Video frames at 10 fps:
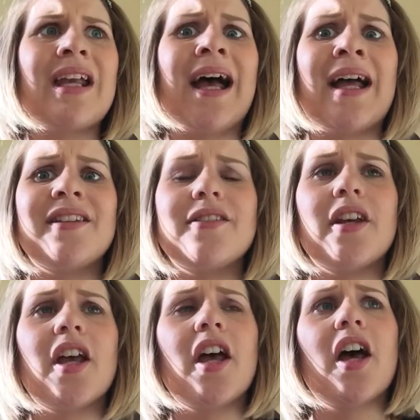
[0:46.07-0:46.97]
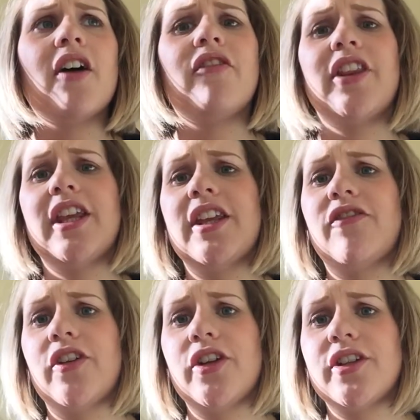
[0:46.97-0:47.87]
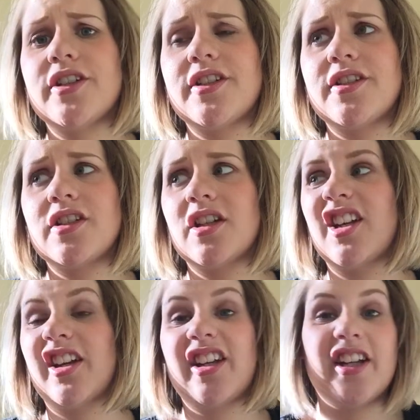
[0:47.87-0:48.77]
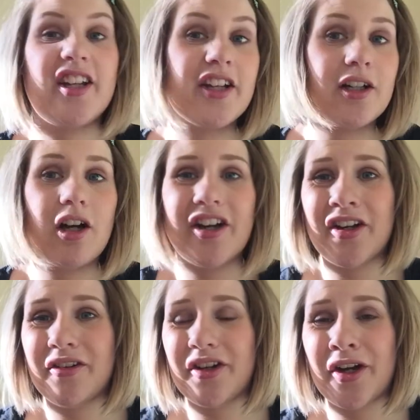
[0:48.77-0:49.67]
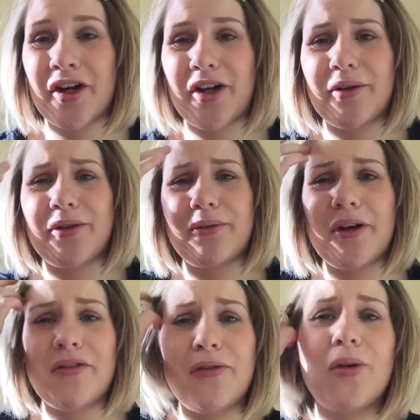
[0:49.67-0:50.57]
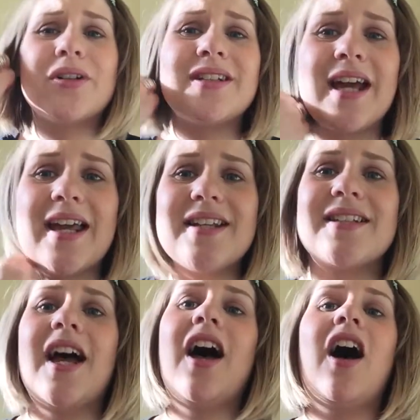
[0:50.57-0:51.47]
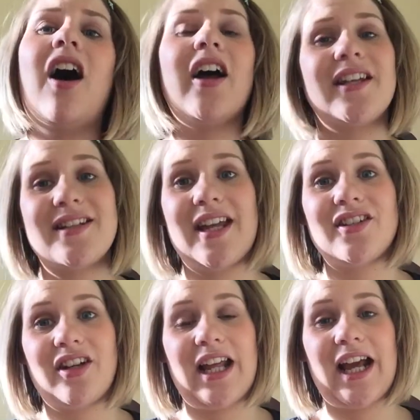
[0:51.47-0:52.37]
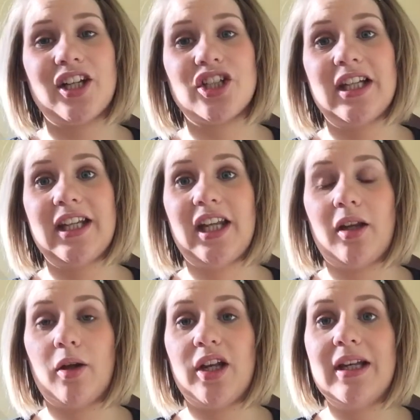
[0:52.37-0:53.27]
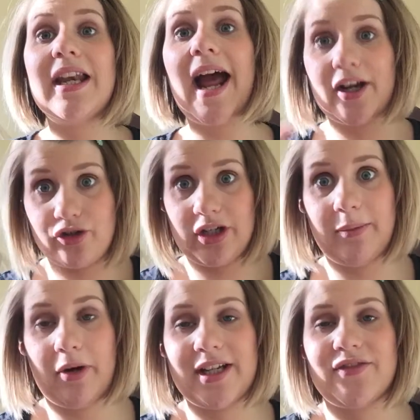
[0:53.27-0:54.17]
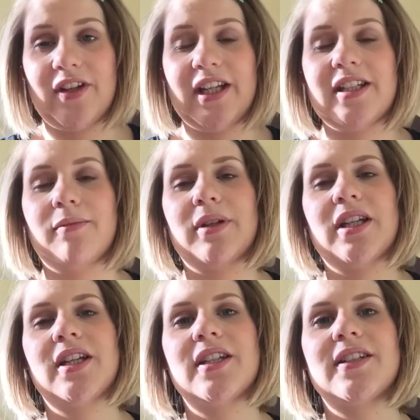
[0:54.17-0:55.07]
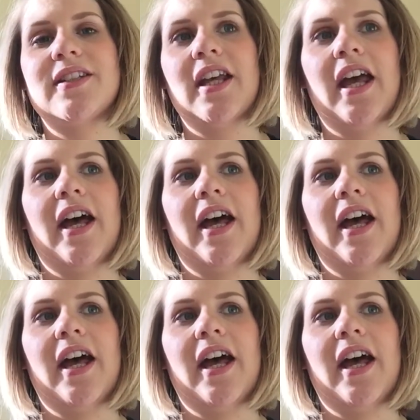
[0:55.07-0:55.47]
and for the first, I don't know, 3 or 4 days, I intend on actually naturally breastfeeding because